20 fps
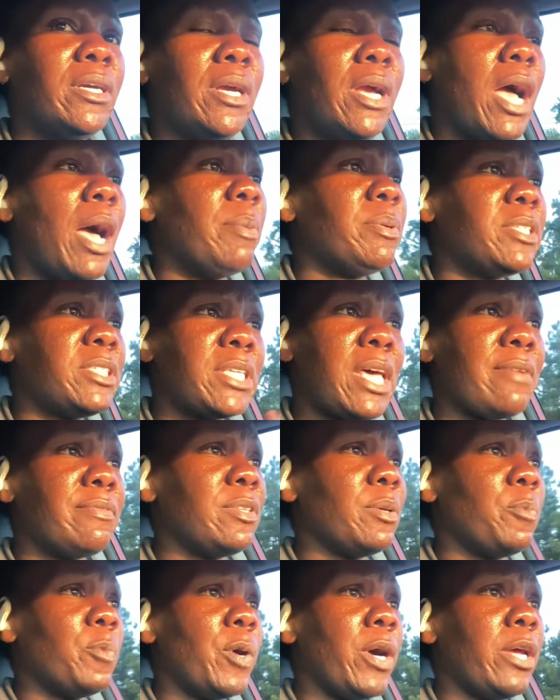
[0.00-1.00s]
I'm going to just have
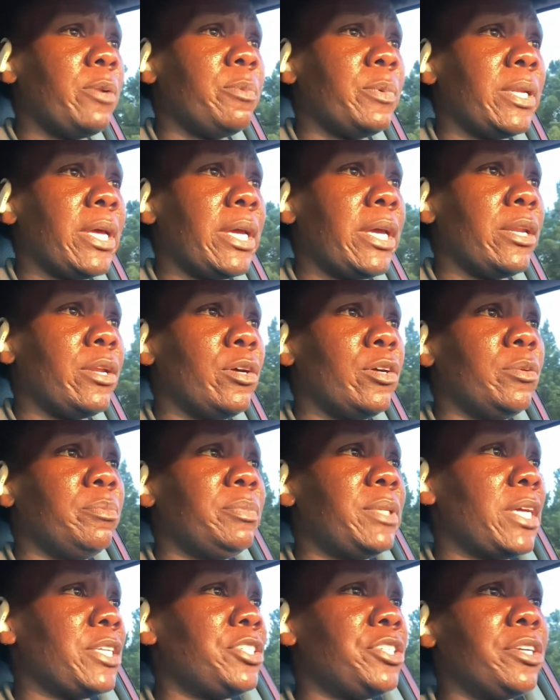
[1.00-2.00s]
some wine when I get home.
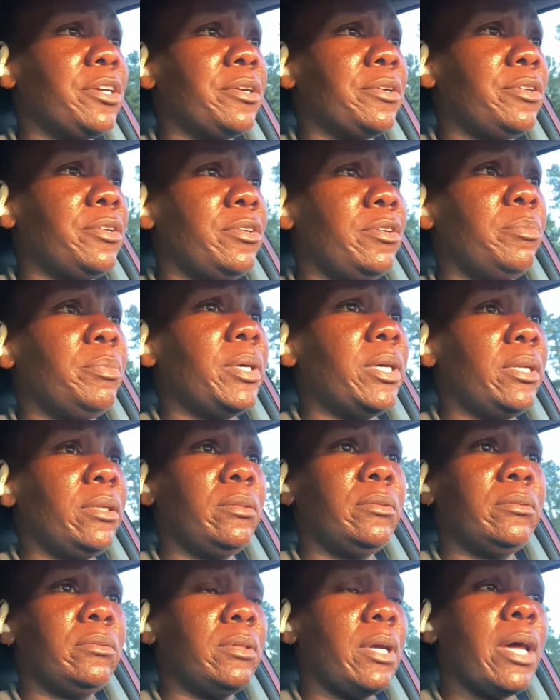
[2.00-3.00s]
That's sugar too, but
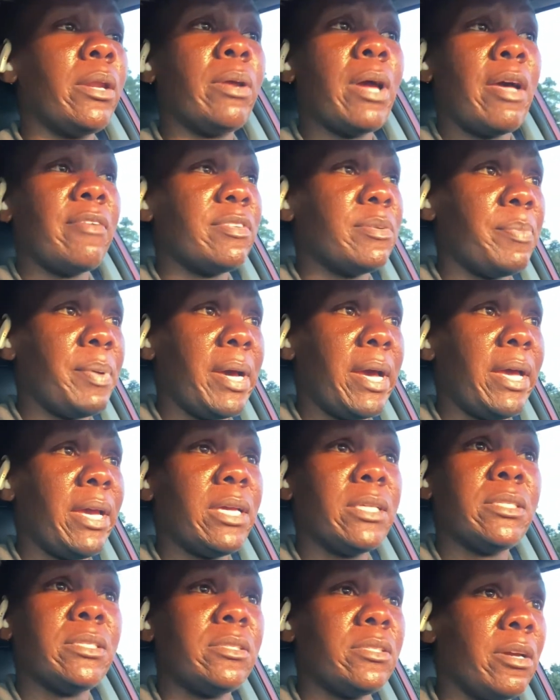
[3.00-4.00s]
I don't have to buy it
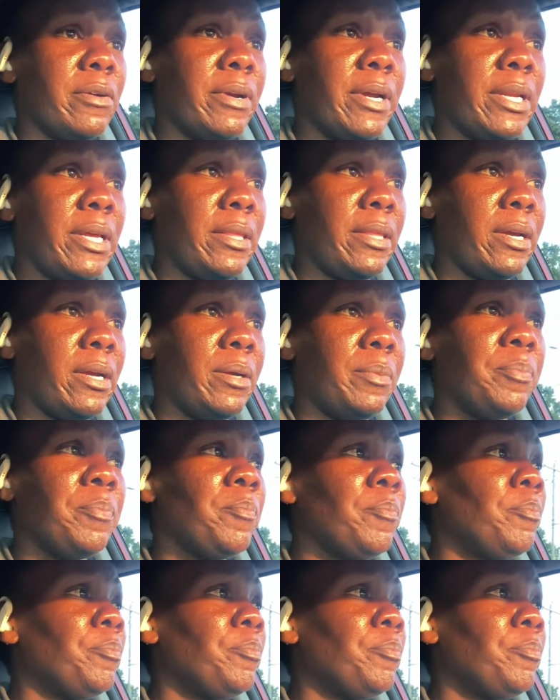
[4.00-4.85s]
because it's already there.